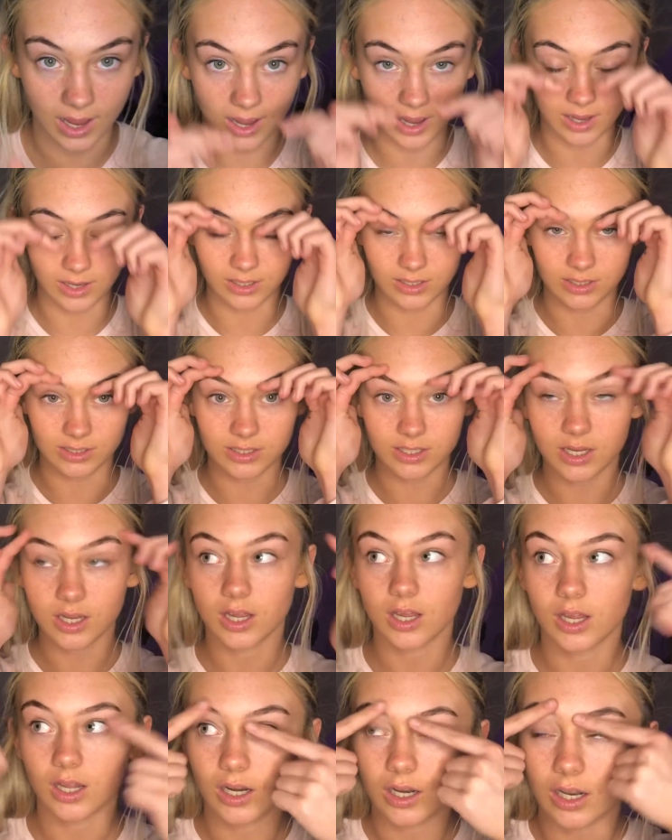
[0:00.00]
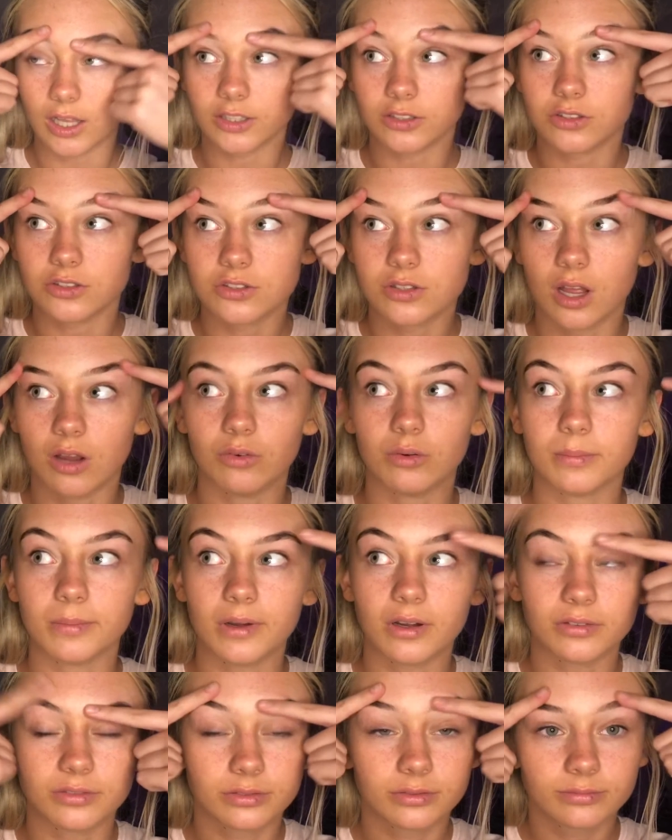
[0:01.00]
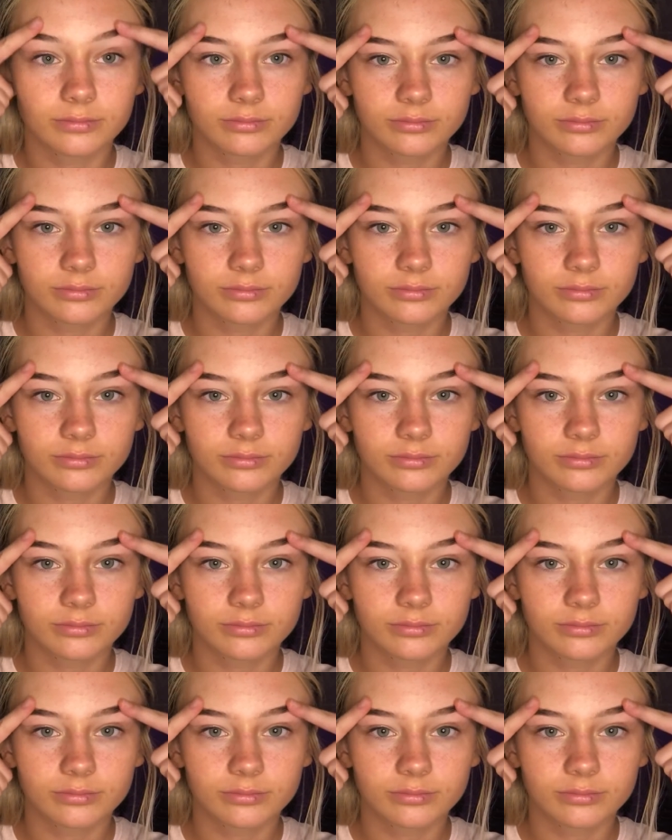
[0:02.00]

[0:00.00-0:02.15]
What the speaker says: and like does not rub off,